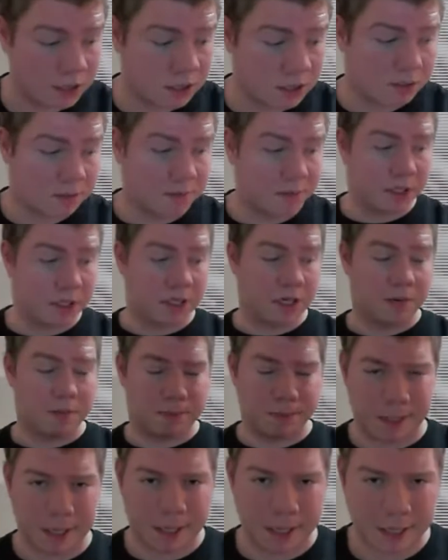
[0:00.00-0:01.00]
But
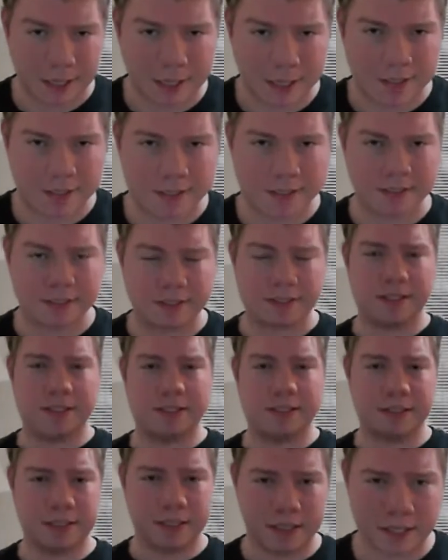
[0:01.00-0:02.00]

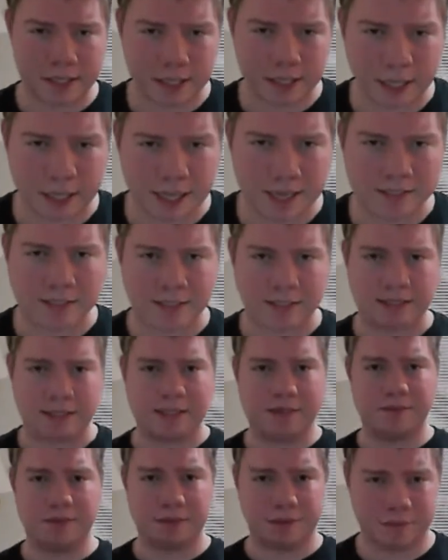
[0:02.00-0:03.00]
apparently it has a
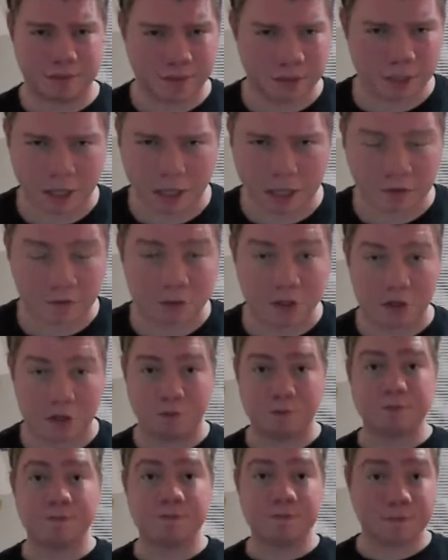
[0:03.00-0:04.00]
limit. I don't know.
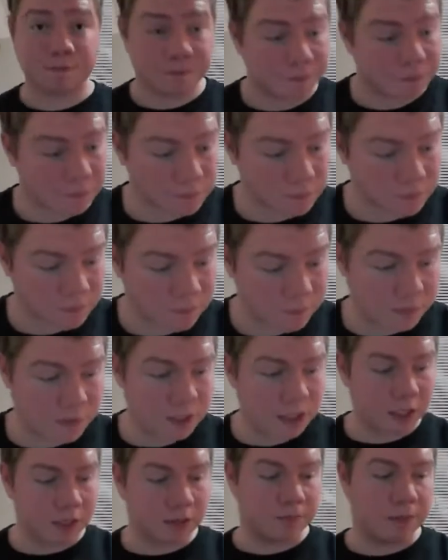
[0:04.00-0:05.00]

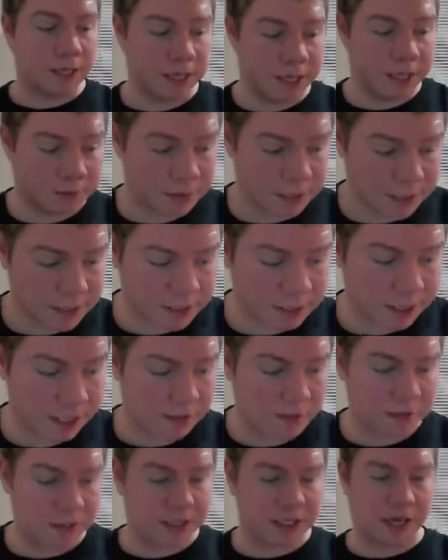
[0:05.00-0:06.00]
But anyways, it's not going
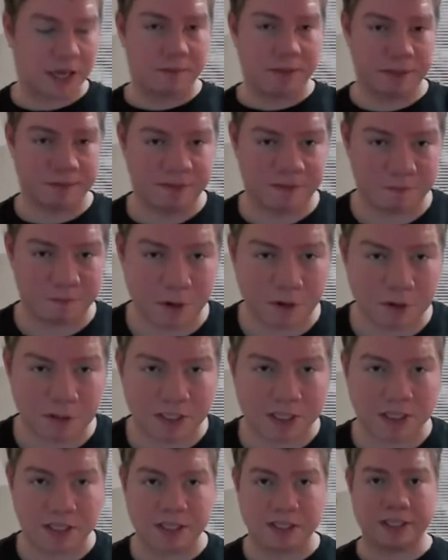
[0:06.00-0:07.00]
to stop me from
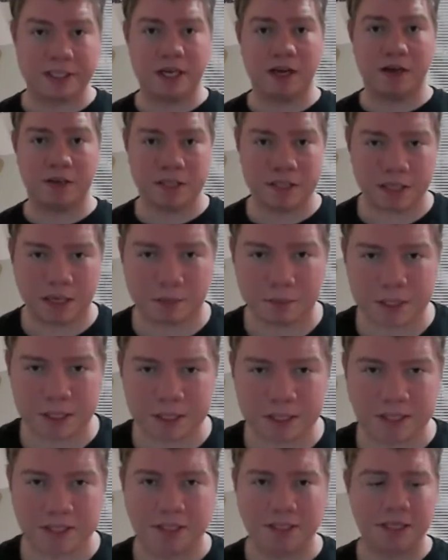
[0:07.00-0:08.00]
posting Jolly
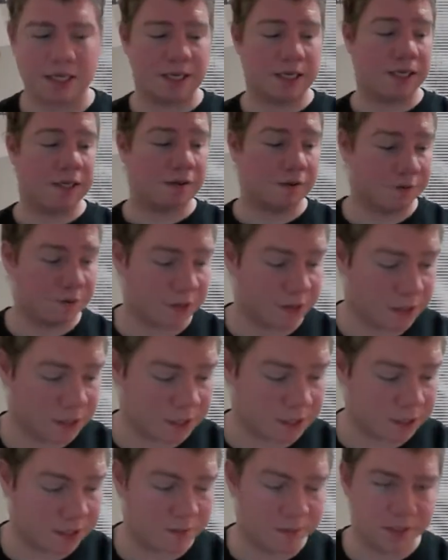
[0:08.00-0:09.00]
comics. I'll figure out
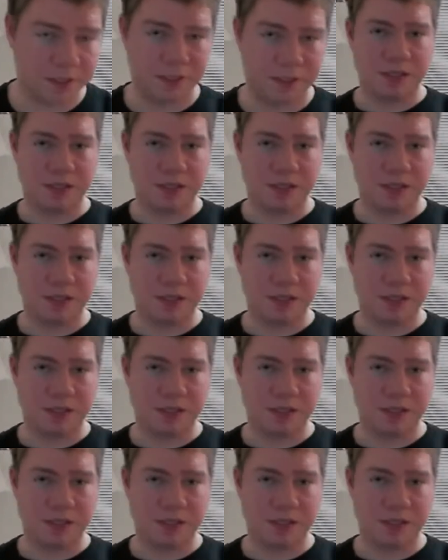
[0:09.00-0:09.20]
something.